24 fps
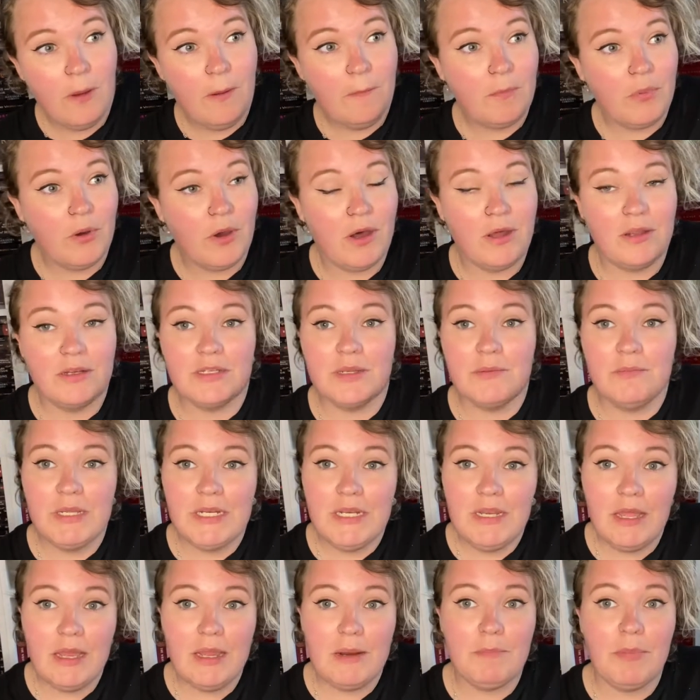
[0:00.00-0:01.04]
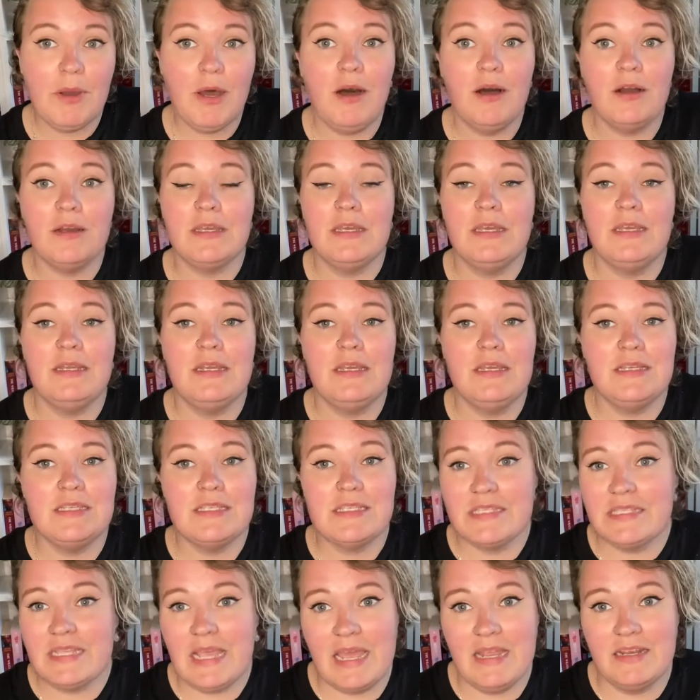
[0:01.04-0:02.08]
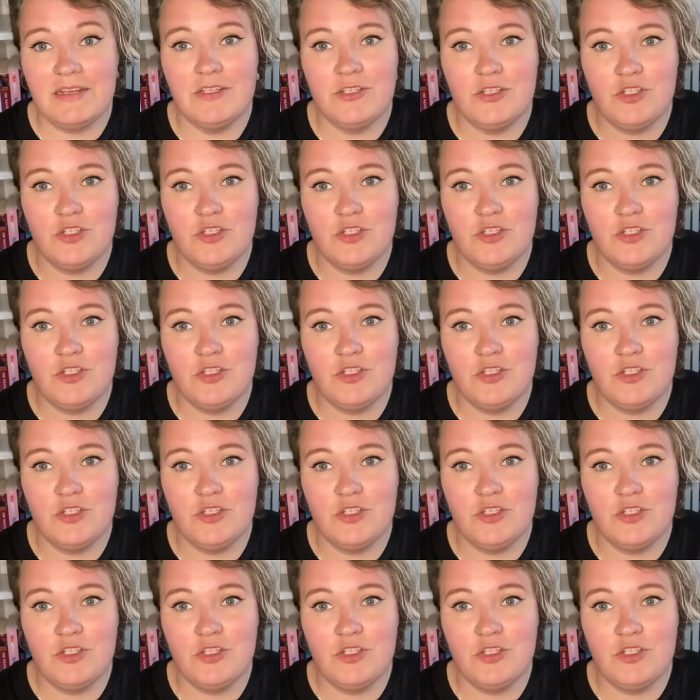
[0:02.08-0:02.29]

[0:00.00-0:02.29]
But The Midnight Bargain is set